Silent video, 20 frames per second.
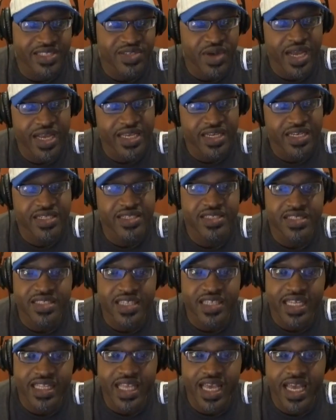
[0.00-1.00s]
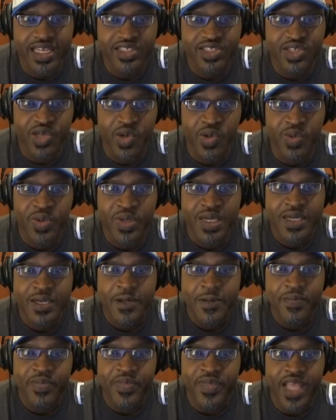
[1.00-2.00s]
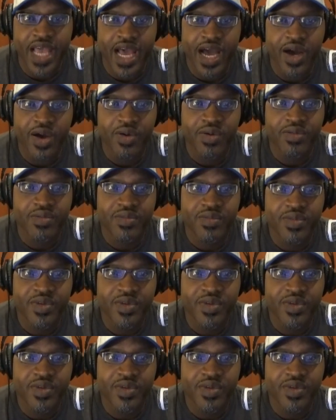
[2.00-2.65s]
So I can understand that. So now,